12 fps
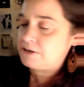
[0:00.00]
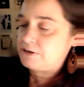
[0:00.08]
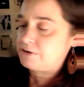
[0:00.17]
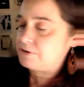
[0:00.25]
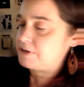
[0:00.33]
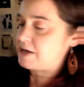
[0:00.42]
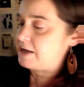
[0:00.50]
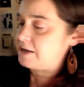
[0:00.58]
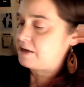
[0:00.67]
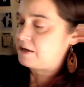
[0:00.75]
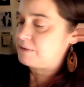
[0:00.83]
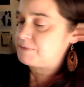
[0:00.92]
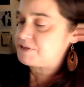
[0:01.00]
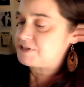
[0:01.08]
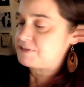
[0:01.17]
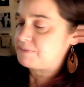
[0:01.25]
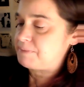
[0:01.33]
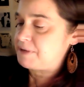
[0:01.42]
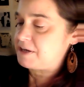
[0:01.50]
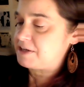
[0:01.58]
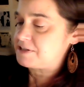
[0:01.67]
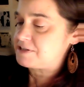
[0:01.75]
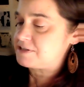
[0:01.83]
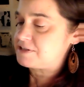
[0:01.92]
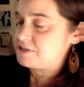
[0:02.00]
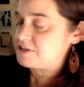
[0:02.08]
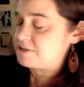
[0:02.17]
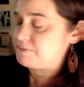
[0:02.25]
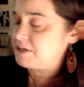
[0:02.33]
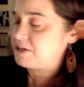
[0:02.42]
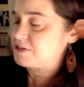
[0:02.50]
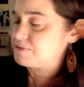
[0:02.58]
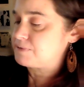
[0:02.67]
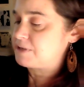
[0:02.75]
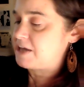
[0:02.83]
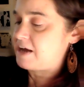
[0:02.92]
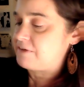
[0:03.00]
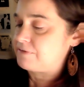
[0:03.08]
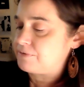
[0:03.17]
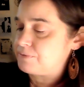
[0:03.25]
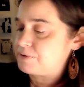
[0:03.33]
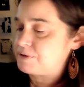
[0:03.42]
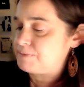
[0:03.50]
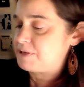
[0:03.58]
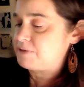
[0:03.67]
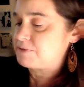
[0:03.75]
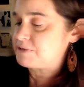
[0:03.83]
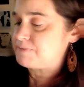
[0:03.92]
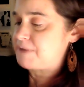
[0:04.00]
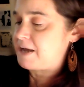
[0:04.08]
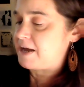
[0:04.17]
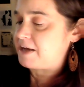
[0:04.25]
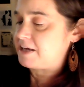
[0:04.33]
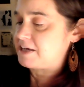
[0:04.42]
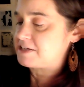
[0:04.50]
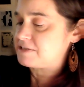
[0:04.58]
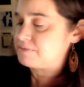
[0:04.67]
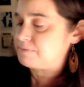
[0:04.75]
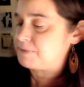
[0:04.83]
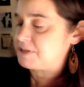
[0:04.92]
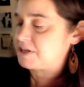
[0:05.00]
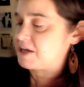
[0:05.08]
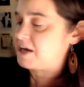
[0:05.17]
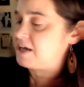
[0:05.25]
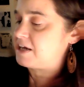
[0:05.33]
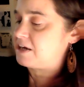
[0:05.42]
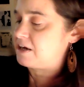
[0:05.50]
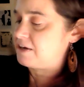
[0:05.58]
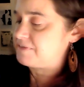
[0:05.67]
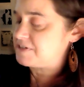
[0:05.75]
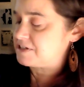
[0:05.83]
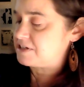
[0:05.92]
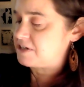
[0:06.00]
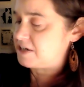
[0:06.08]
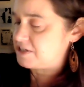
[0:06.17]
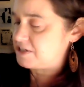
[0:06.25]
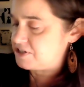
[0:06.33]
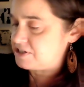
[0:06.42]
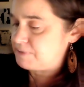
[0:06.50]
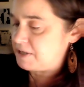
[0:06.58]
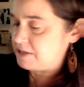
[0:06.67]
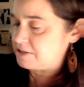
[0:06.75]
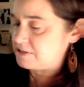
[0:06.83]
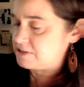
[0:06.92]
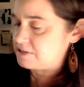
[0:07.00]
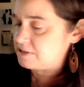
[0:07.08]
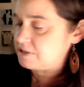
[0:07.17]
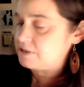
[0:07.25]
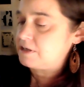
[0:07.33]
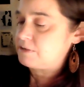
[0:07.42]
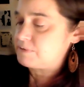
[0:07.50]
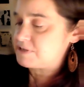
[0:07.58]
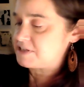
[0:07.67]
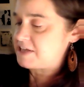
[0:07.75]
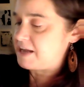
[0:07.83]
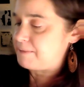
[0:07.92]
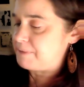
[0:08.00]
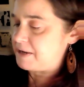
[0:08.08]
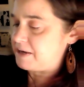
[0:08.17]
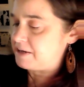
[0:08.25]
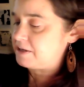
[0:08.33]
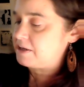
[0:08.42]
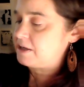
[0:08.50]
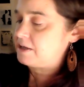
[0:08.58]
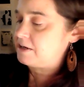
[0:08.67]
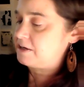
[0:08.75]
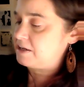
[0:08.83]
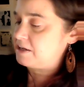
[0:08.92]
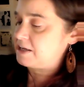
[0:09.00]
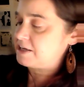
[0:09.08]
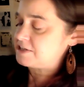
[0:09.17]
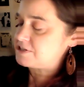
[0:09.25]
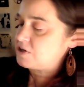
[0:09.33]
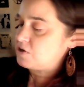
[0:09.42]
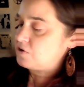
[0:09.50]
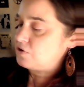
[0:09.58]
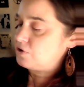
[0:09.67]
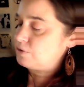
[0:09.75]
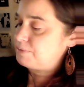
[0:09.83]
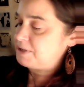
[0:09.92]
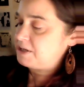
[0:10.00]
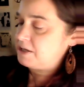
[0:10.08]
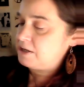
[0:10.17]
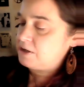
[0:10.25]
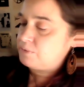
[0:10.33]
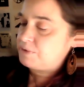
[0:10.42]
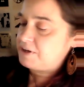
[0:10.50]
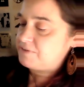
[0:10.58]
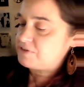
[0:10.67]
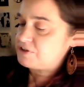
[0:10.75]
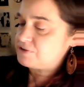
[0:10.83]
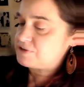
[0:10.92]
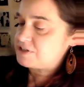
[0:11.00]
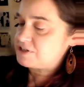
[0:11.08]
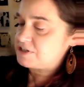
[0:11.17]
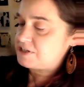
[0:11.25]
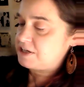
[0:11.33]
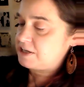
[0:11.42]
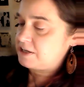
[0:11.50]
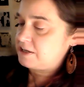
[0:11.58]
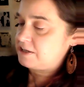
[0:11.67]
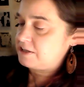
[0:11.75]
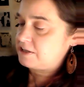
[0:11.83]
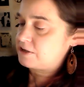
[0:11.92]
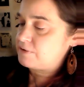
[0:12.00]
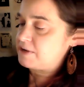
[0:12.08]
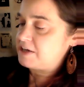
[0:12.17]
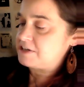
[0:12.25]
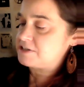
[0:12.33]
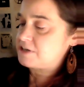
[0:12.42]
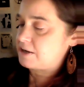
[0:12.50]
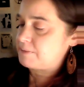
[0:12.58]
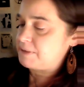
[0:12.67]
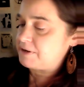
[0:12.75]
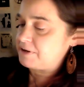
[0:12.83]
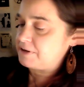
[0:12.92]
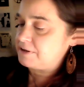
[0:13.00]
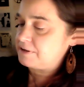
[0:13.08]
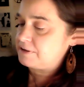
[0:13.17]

No lie, I almost shit my pants. And somebody else would laugh, which meant it was bad, yes, but the guy had obviously not shit his pants. It wasn't that bad. And in any case, nobody would ever do such a thing and then go ahead and talk about it.